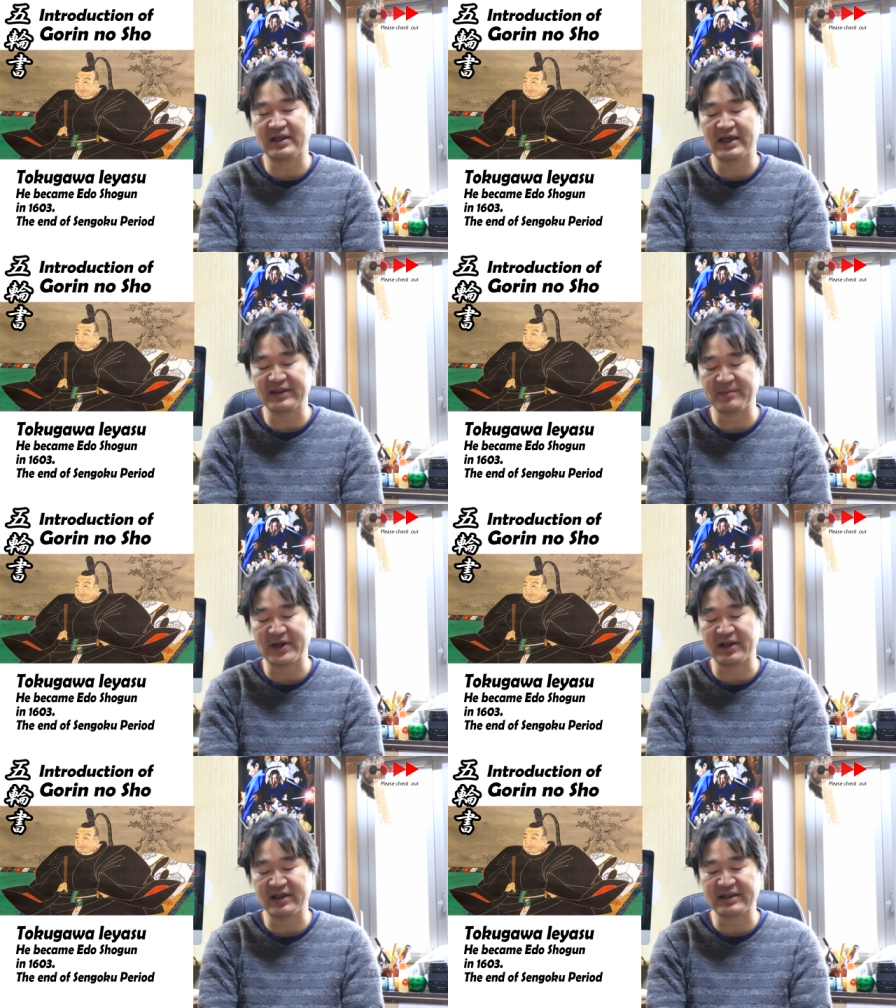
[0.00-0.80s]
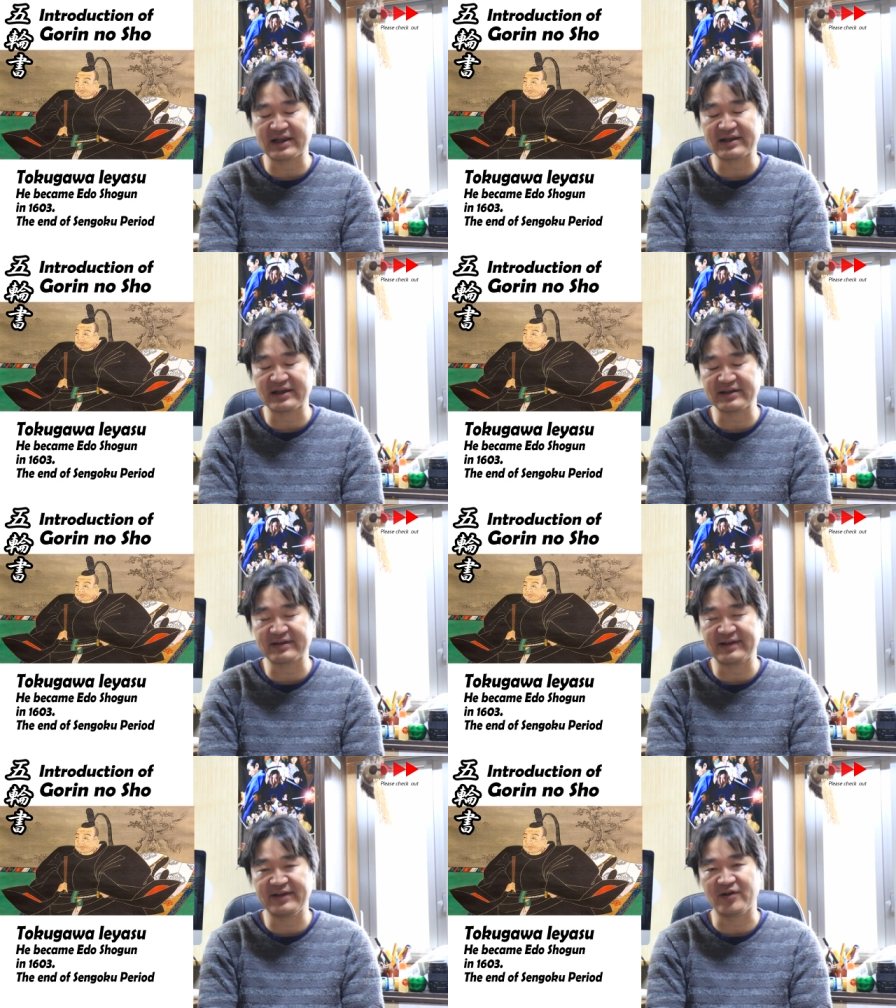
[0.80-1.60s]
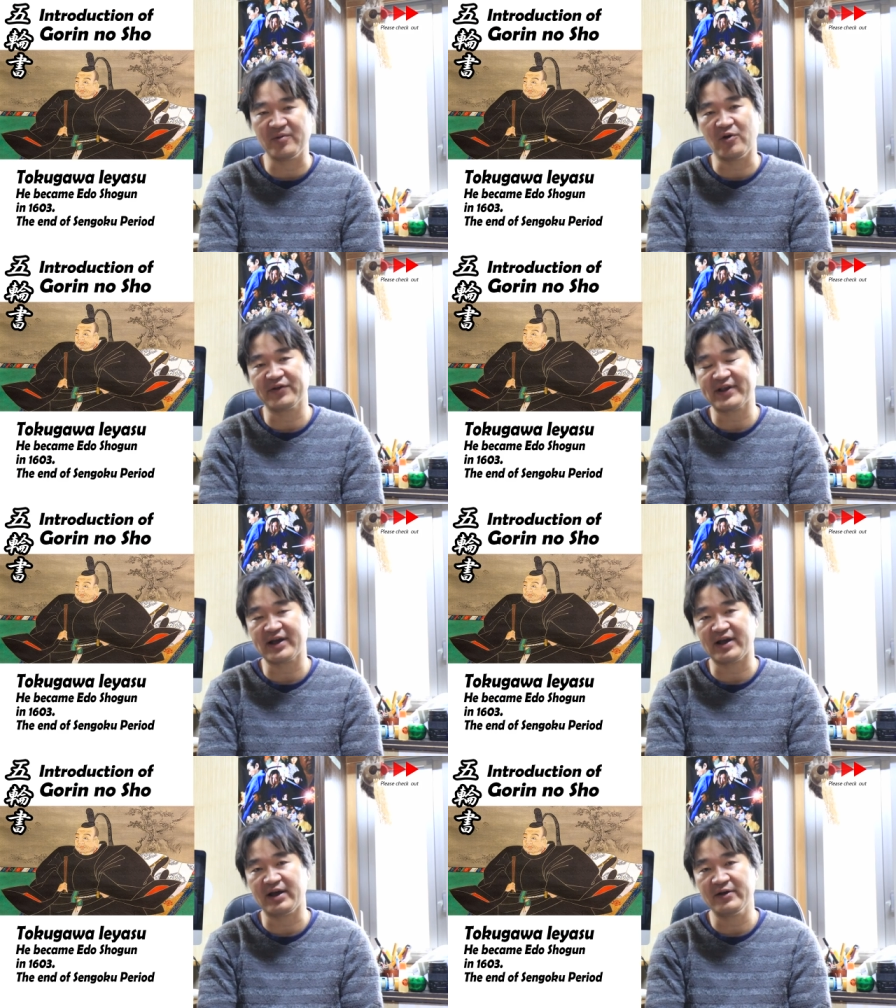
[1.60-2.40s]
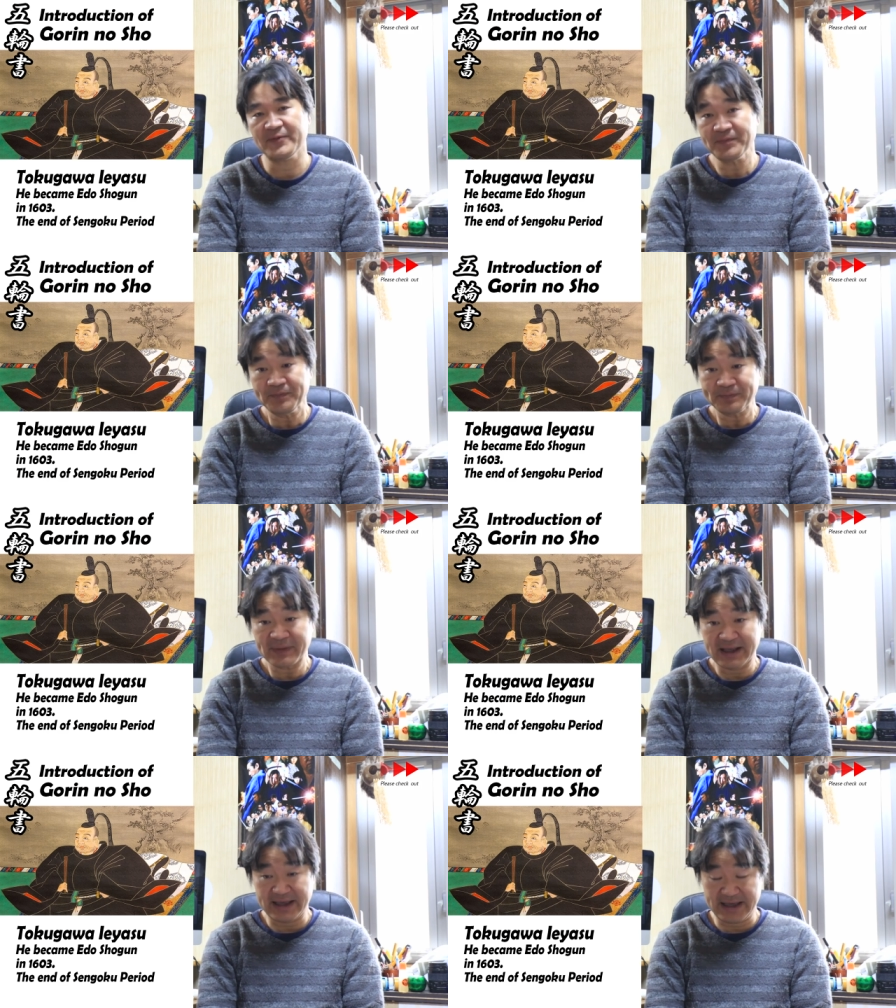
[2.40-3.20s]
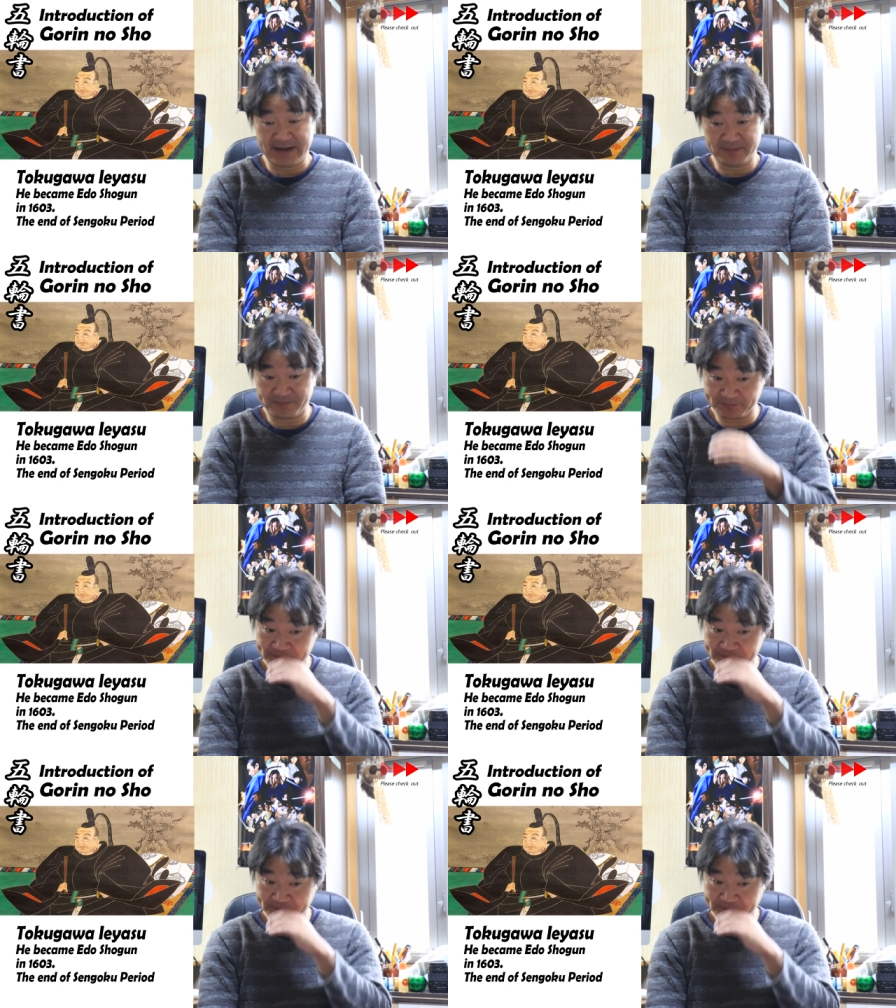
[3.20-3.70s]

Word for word: at the seas of Osaka, in,